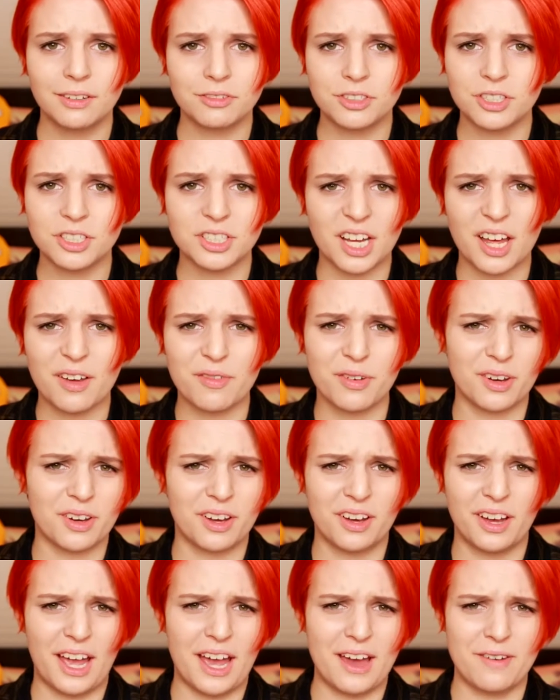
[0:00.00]
if she's
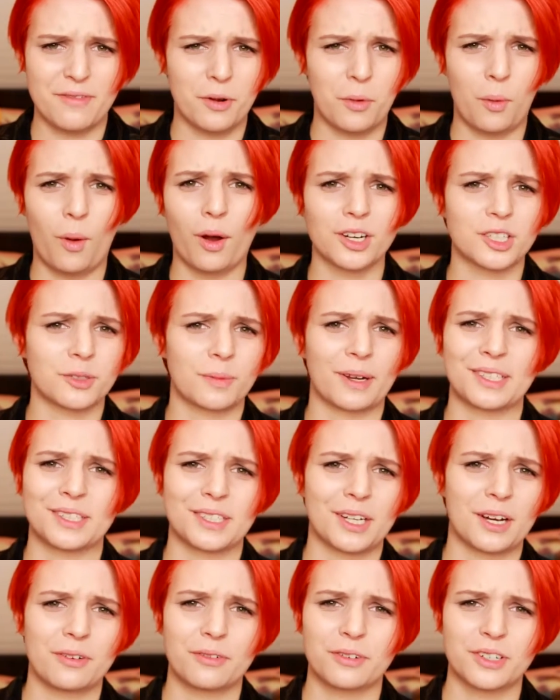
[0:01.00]
ever watched my
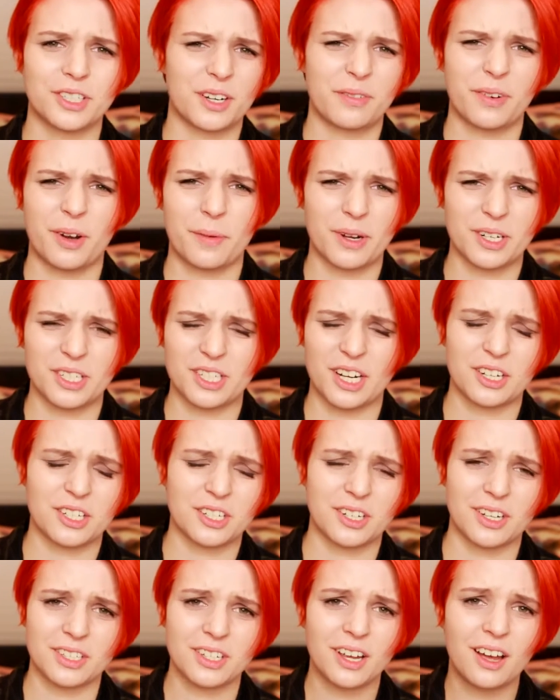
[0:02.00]
stuff, which I very much doubt
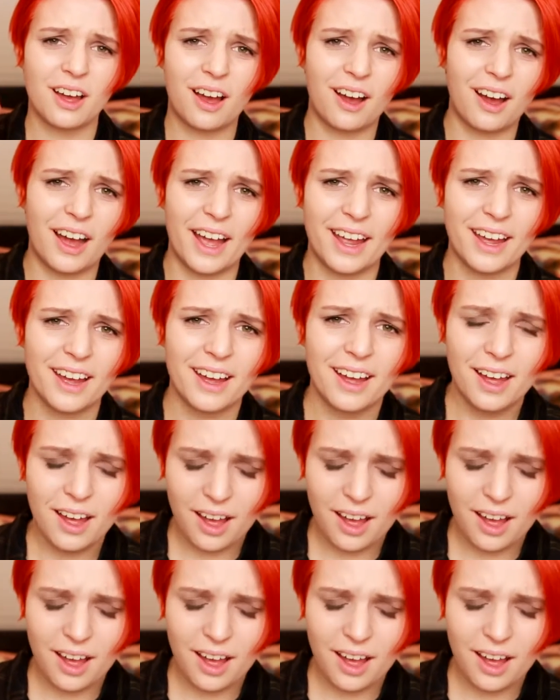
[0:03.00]
she does, hi.